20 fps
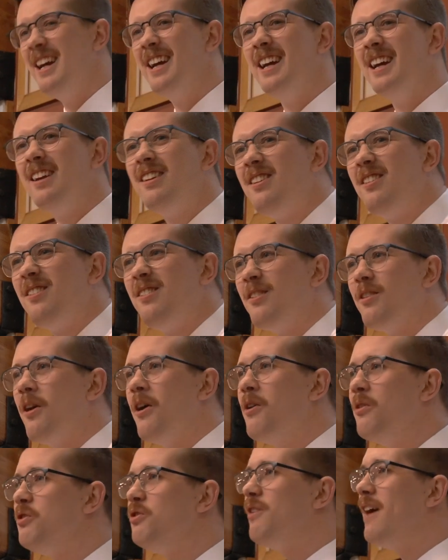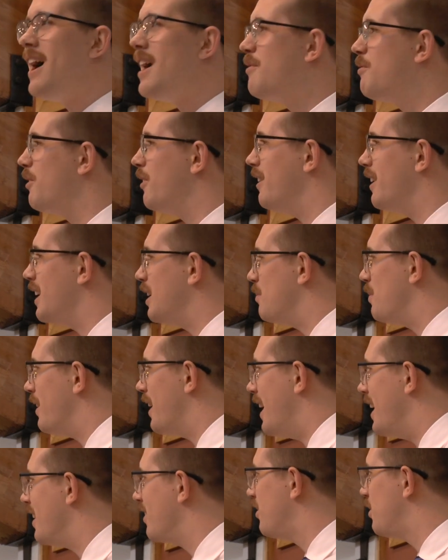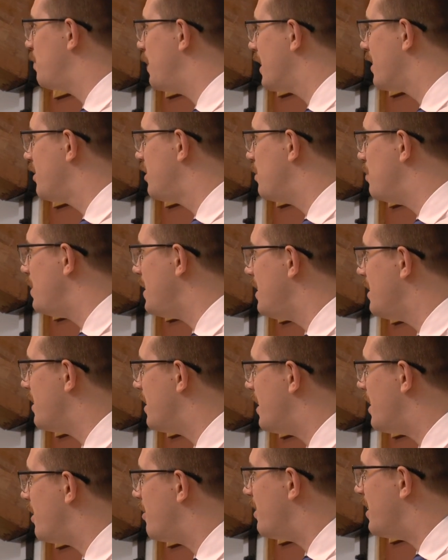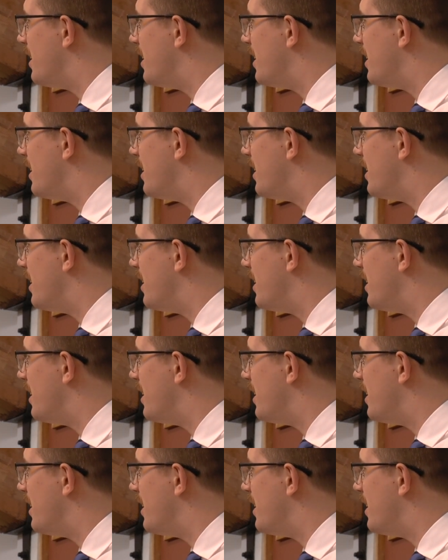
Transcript: "It's slow traveling, but I expect to be there